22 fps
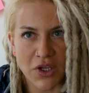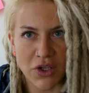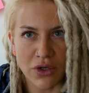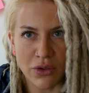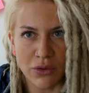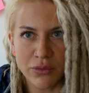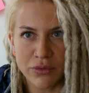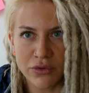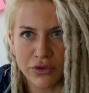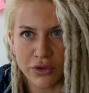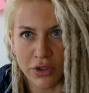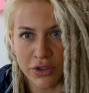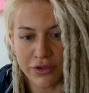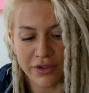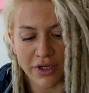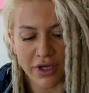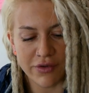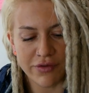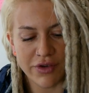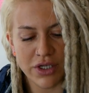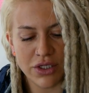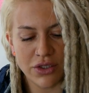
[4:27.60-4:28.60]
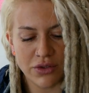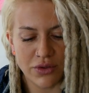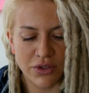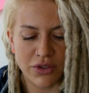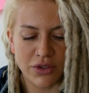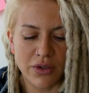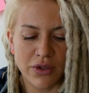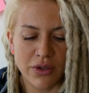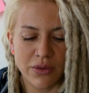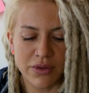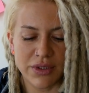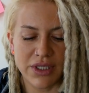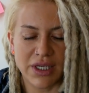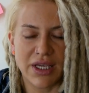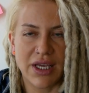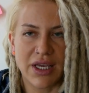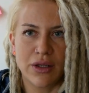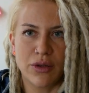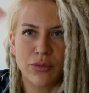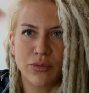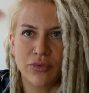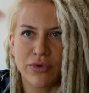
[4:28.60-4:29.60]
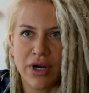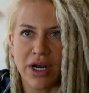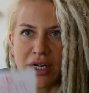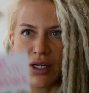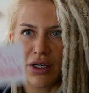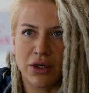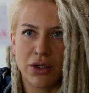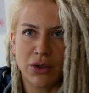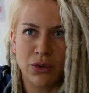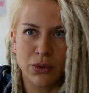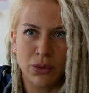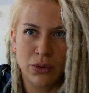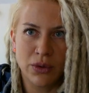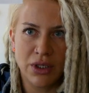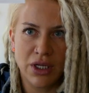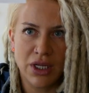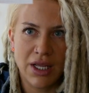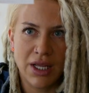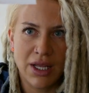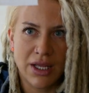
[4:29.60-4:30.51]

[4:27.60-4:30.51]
you know, €400 or €500. Again, brand new,